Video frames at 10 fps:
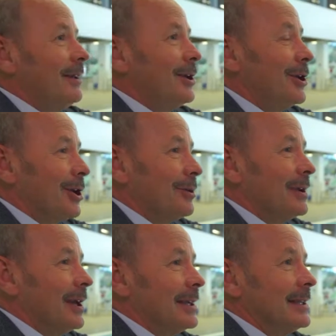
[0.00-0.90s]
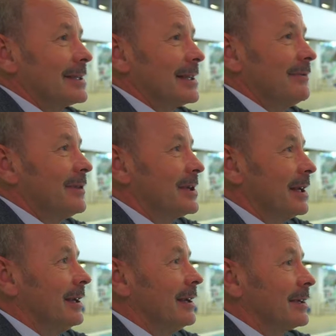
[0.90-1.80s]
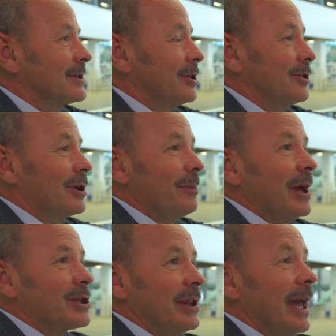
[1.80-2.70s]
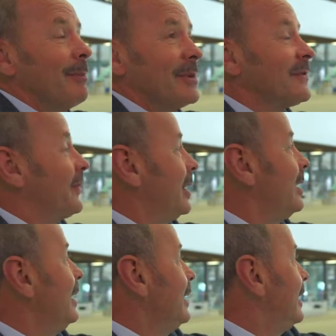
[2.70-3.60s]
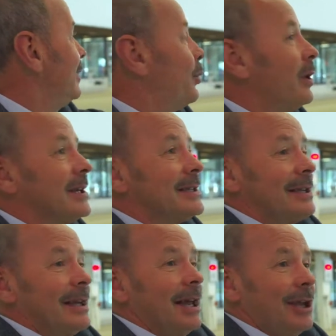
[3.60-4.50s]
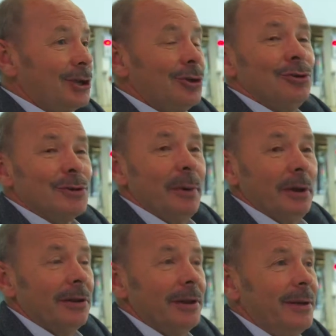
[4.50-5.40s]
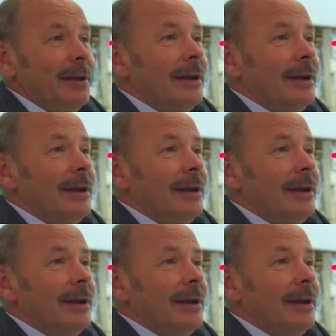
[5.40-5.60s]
you know, in 1970. So you can imagine the atmosphere in what isn't a huge building,